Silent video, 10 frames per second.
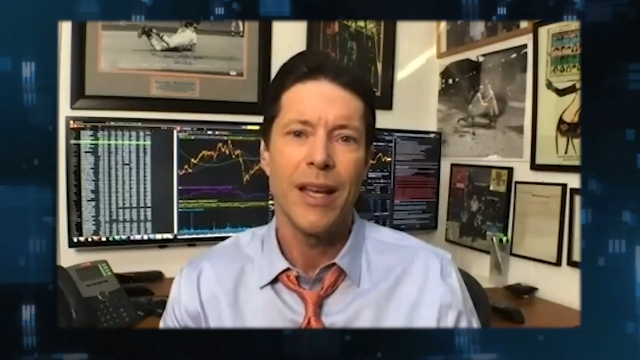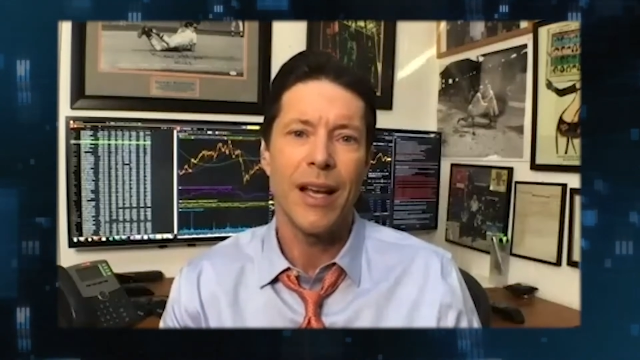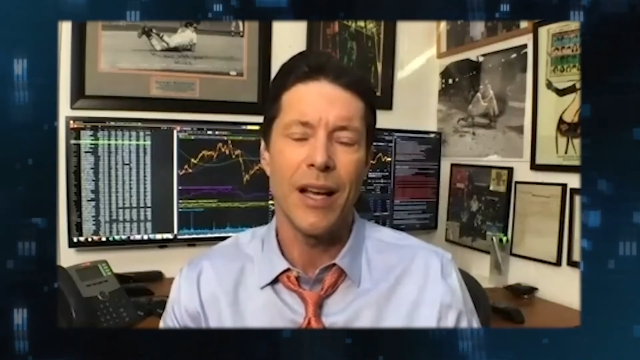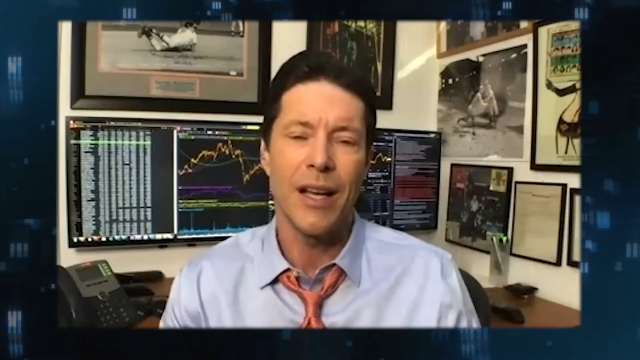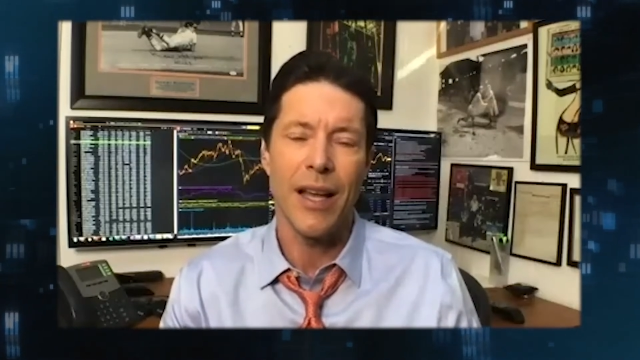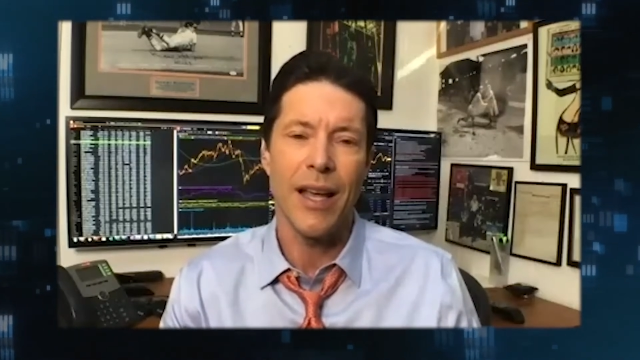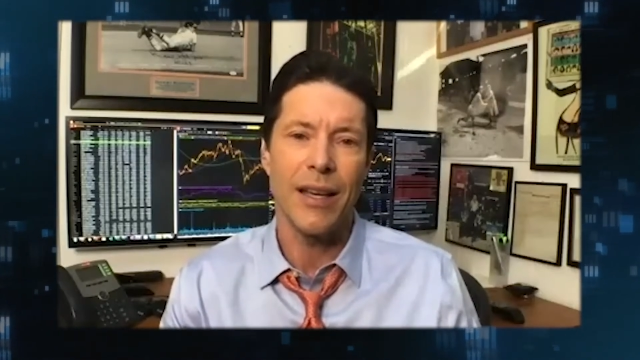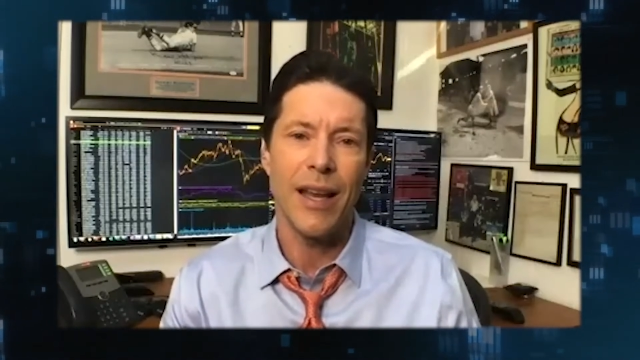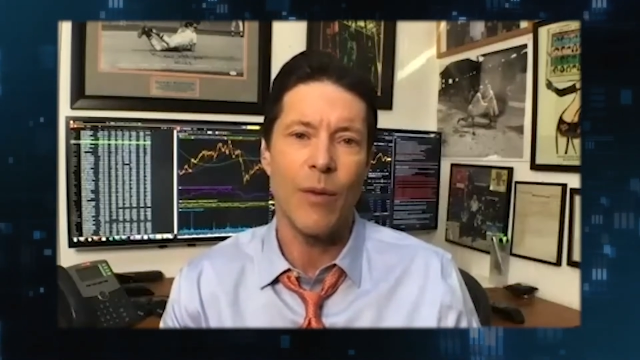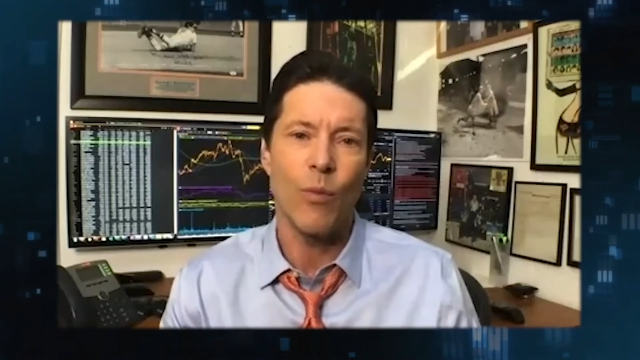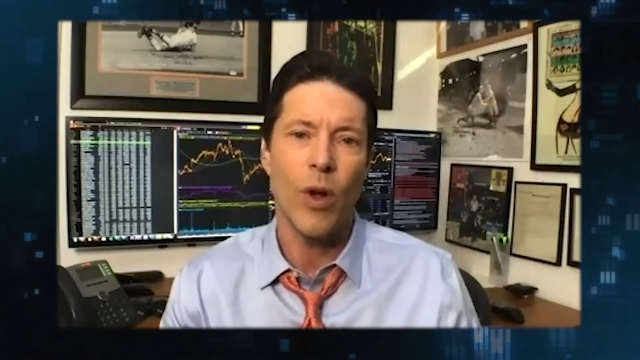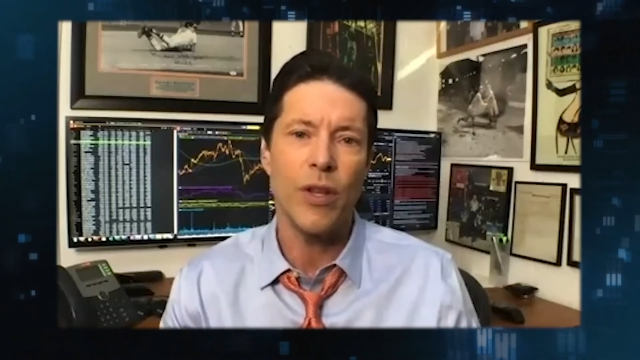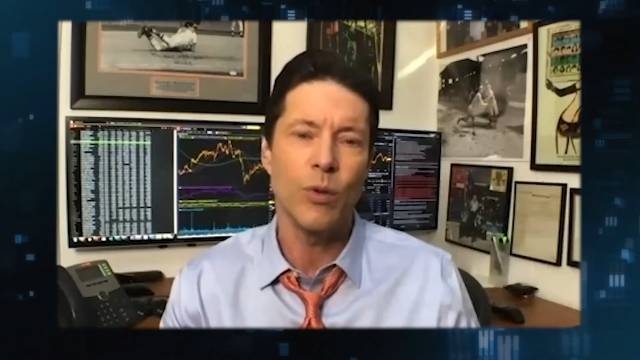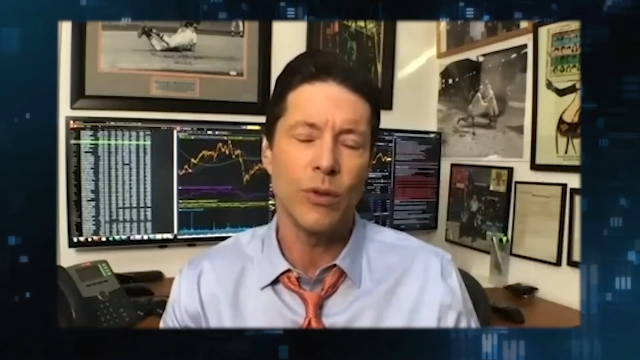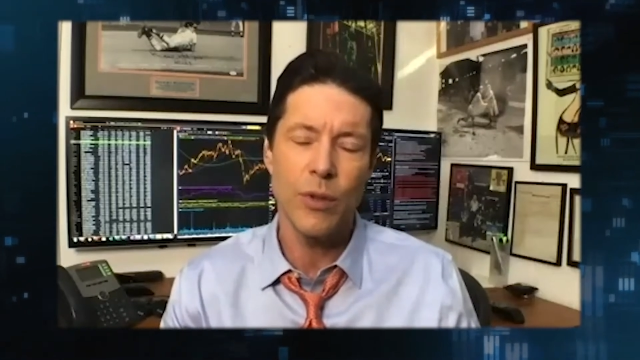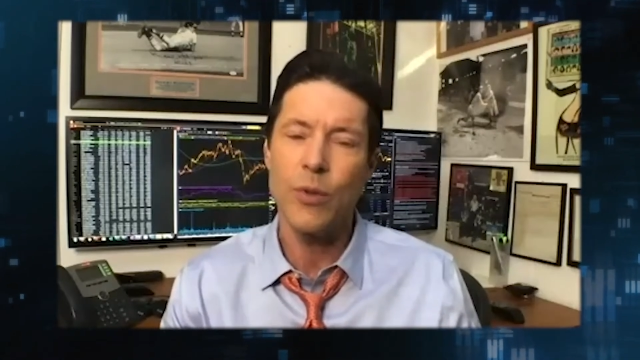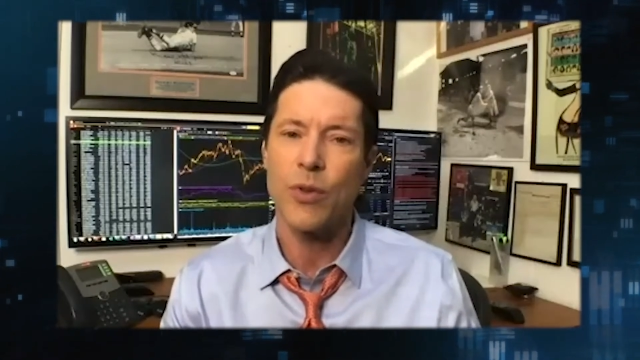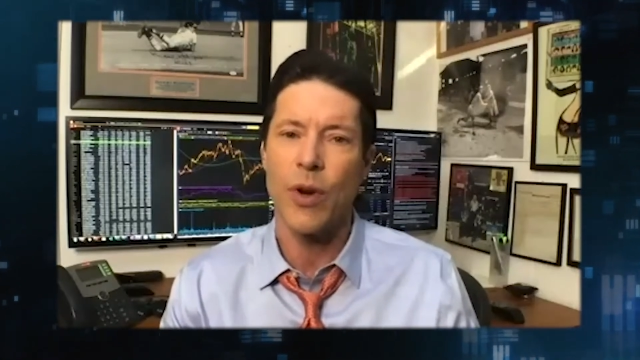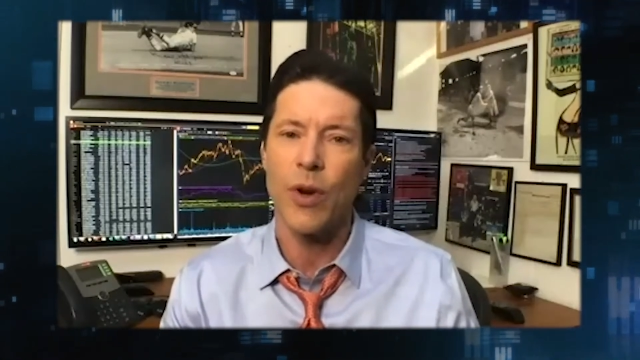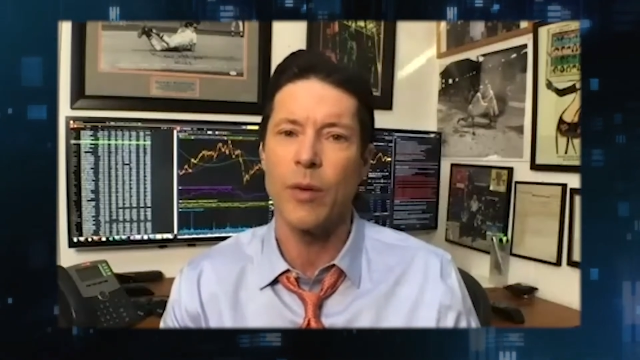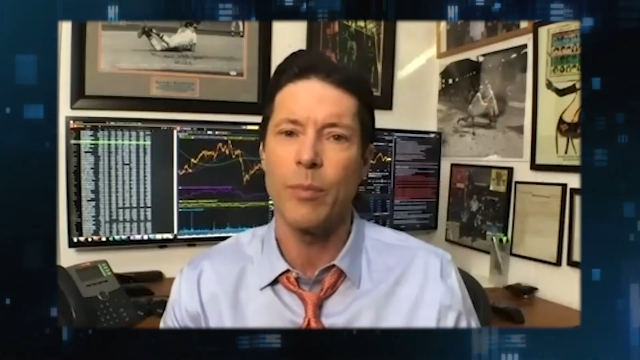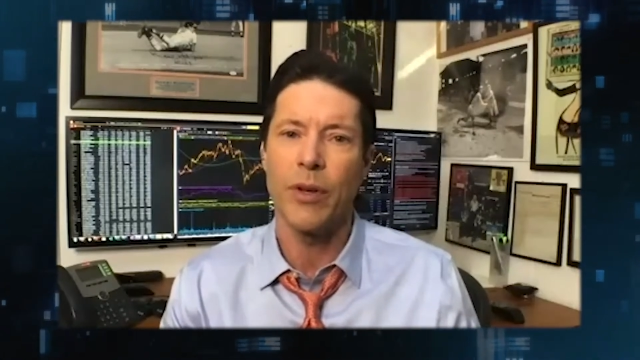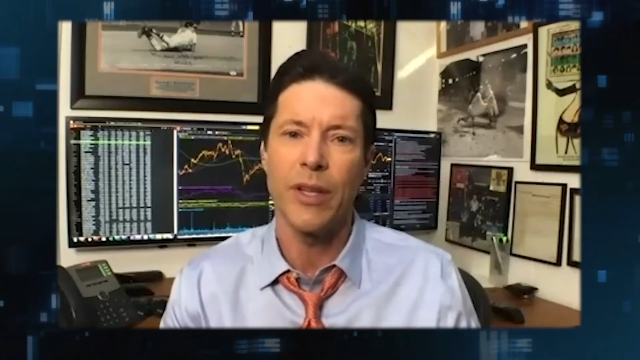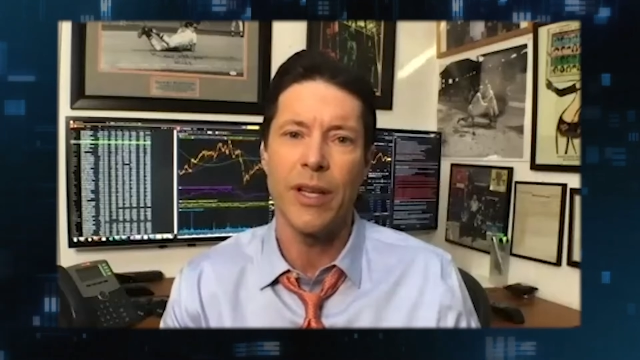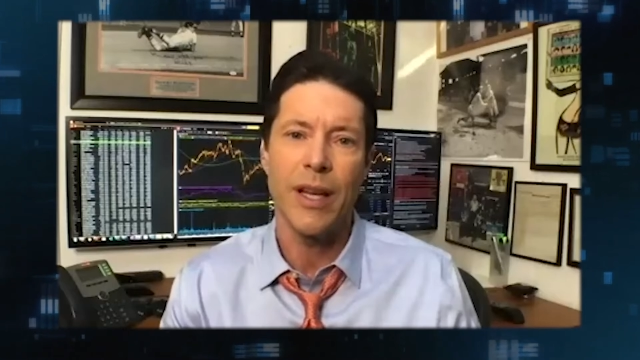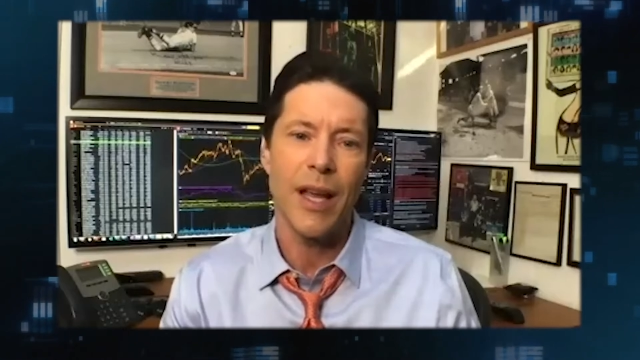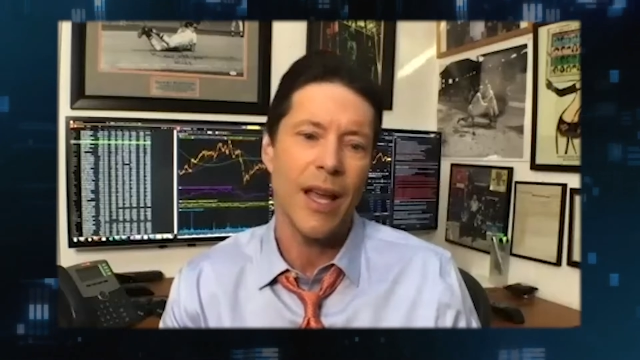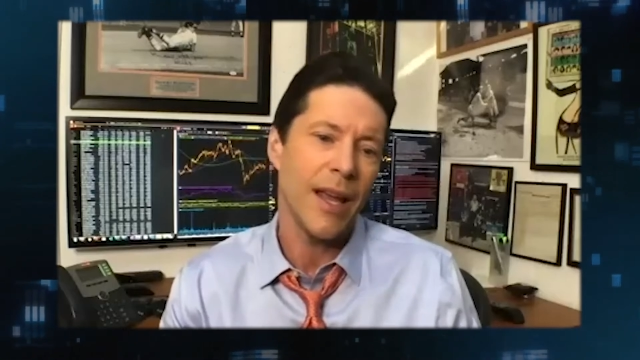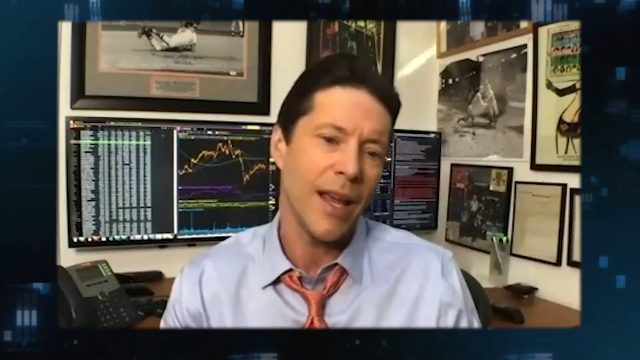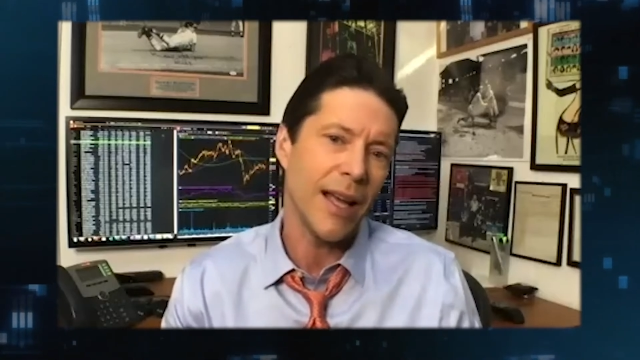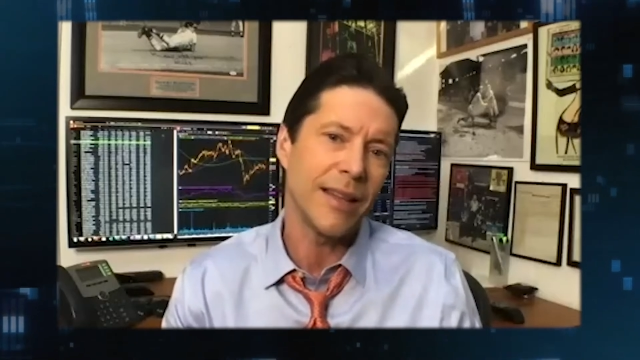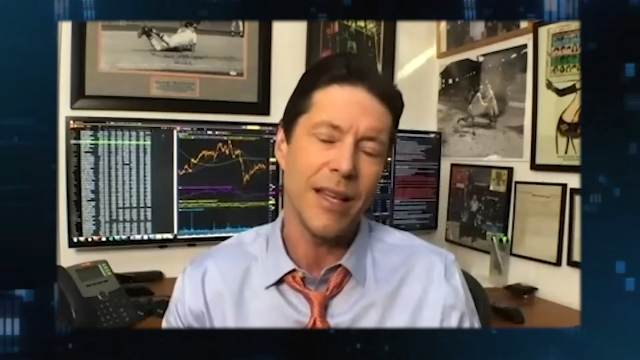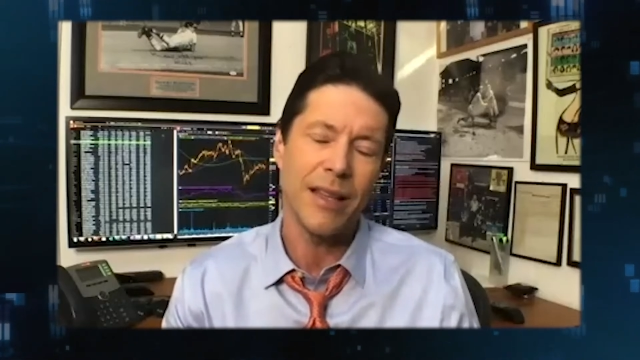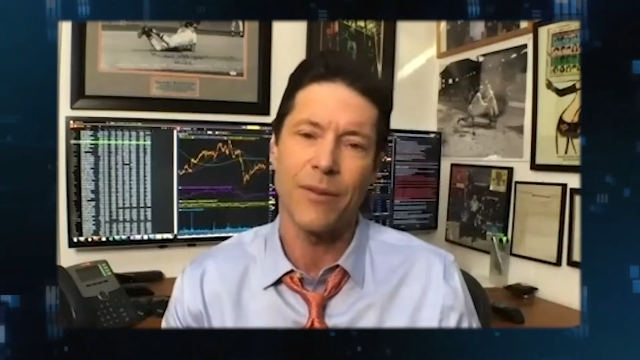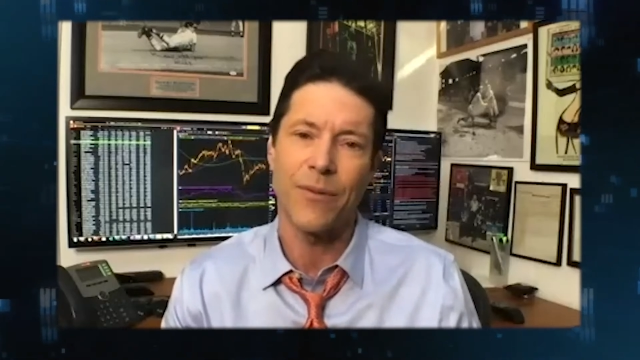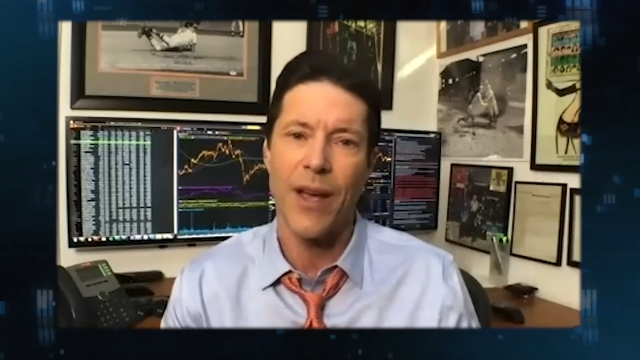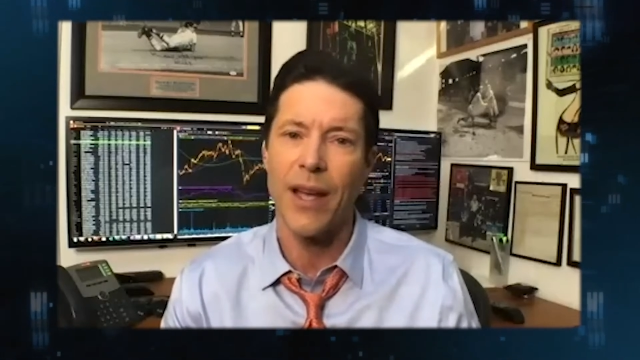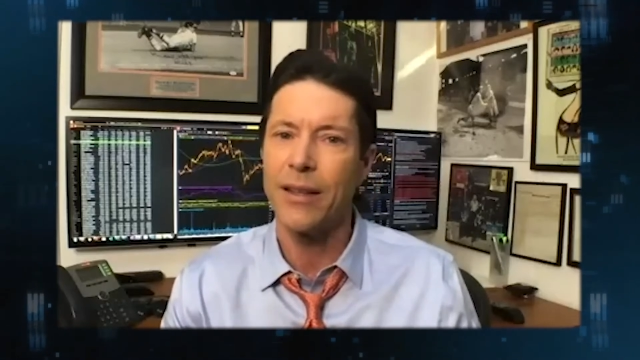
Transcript: And when you lose credibility, and I think the Fed,